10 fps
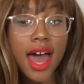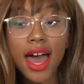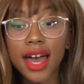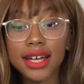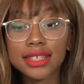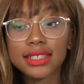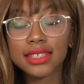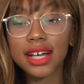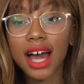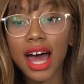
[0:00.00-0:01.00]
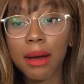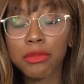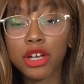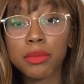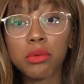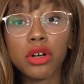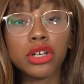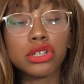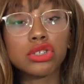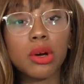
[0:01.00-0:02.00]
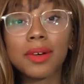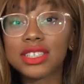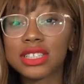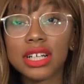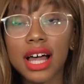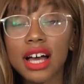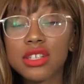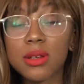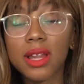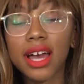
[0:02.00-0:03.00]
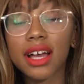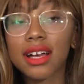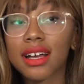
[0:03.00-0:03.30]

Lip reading: and I'm gonna be working so much in July, so like